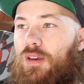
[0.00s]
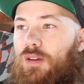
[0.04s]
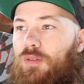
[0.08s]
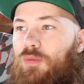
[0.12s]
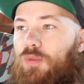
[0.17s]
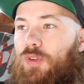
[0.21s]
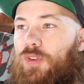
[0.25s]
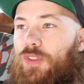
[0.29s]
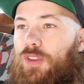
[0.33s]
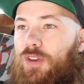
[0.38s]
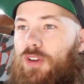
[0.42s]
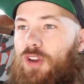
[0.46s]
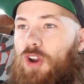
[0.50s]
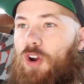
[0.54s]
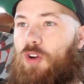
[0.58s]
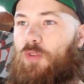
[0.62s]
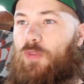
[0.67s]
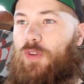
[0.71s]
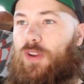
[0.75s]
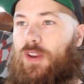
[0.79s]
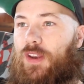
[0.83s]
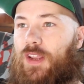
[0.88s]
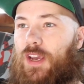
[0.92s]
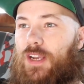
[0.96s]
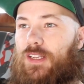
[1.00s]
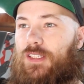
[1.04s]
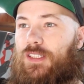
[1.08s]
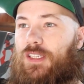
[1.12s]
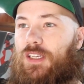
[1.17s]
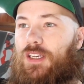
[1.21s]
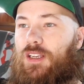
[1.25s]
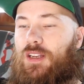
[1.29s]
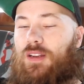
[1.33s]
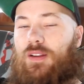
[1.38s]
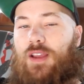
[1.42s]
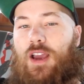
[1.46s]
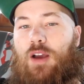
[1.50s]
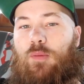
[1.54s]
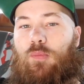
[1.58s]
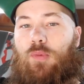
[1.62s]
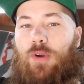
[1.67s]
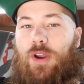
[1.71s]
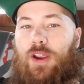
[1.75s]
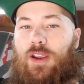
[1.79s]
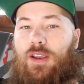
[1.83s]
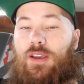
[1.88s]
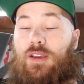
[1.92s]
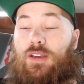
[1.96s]
with the COVID-19
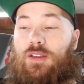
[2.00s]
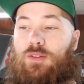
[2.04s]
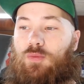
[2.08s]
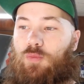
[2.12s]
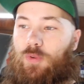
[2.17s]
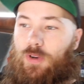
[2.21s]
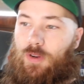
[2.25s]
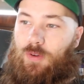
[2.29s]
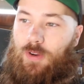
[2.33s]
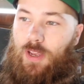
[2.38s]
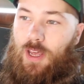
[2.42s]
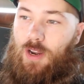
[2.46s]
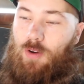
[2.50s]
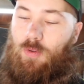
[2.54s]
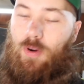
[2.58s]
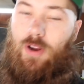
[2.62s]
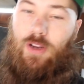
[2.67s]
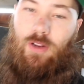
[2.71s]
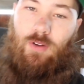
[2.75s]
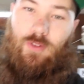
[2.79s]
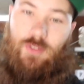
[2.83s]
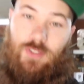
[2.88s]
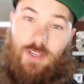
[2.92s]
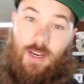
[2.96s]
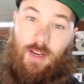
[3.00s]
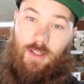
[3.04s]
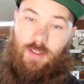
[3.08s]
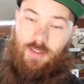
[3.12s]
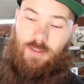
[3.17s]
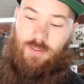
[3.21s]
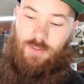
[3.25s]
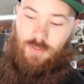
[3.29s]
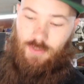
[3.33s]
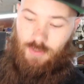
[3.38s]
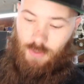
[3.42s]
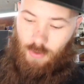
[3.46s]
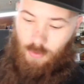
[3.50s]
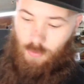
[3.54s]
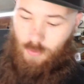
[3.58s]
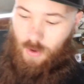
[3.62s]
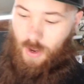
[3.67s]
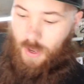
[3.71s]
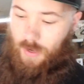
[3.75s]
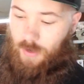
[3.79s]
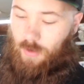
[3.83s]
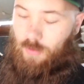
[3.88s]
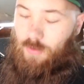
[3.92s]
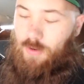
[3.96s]
outbreak, it went kind of radio silent. So
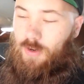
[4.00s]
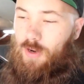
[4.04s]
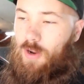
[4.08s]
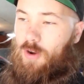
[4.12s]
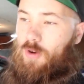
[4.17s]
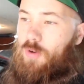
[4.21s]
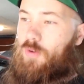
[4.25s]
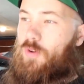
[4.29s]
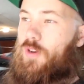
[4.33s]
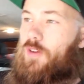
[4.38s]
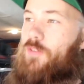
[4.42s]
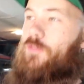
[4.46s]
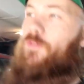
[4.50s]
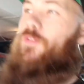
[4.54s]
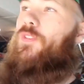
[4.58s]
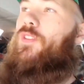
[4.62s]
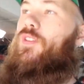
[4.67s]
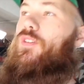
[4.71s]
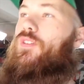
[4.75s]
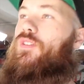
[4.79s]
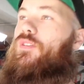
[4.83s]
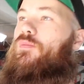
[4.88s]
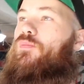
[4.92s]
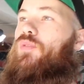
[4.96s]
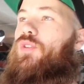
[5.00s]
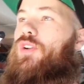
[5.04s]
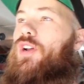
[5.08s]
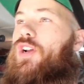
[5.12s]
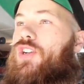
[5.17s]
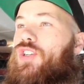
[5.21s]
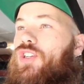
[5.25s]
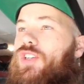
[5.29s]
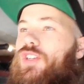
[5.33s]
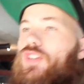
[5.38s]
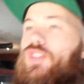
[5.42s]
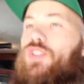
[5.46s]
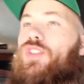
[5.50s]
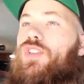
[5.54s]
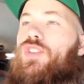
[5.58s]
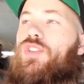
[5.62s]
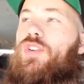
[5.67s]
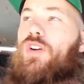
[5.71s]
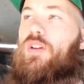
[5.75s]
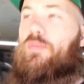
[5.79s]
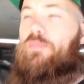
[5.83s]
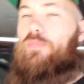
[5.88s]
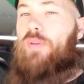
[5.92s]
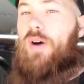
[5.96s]
I don't know if the production is just
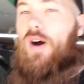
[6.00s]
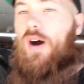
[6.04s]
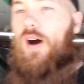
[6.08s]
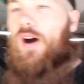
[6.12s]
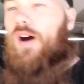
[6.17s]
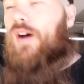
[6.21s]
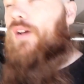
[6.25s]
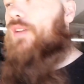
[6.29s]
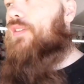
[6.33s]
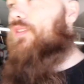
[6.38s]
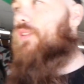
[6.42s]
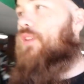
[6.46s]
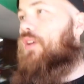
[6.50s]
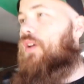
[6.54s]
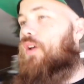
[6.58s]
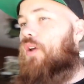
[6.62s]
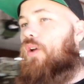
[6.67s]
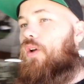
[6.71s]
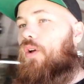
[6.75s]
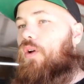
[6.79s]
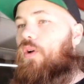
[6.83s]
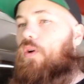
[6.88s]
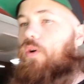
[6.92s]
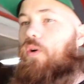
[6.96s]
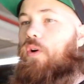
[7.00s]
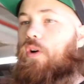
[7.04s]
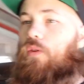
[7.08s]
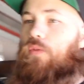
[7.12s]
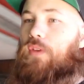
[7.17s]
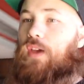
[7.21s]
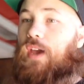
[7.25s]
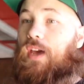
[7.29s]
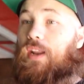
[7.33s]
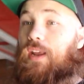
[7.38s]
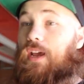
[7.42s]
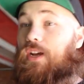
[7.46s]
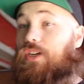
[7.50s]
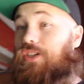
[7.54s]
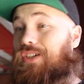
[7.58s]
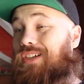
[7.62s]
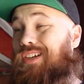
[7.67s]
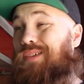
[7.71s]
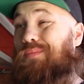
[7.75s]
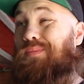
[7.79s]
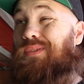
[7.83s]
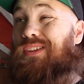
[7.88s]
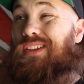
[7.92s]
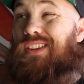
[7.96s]
on pause, or if they had to actually
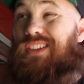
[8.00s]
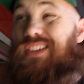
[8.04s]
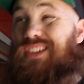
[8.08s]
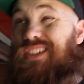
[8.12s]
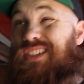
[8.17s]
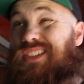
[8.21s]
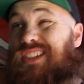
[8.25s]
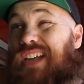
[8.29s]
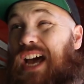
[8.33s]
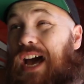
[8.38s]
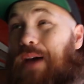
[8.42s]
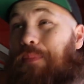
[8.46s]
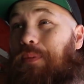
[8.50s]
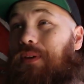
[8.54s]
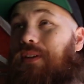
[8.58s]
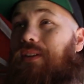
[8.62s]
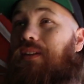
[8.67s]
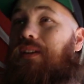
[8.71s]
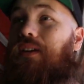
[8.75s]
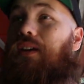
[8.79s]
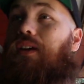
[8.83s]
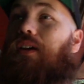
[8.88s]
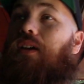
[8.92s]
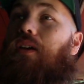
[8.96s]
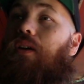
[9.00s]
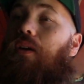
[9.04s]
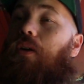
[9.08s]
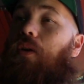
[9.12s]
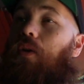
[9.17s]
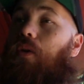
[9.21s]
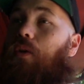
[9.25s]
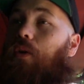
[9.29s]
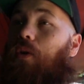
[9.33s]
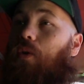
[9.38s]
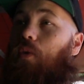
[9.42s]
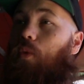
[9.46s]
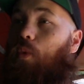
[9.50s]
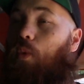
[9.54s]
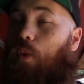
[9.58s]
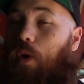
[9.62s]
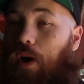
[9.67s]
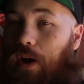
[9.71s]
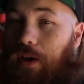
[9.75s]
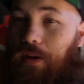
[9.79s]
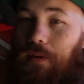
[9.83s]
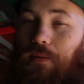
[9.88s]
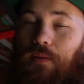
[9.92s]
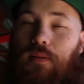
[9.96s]
completely stop it, or
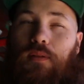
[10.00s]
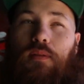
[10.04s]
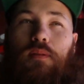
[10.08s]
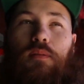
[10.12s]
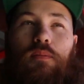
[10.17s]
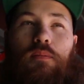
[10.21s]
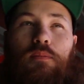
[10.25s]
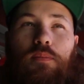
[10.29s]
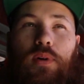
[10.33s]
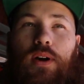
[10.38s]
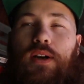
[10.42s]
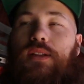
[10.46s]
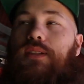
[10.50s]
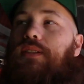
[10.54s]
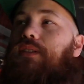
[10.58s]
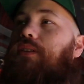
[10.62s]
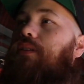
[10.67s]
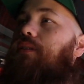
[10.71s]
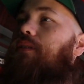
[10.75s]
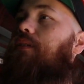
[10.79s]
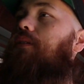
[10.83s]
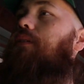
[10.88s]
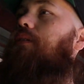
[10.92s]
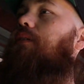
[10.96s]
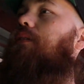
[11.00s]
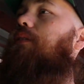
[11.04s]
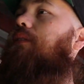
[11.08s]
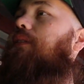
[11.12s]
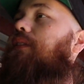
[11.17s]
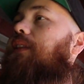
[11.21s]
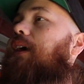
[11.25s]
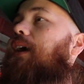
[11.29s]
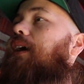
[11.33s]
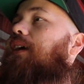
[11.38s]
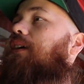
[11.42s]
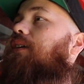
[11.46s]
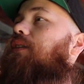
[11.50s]
what. But that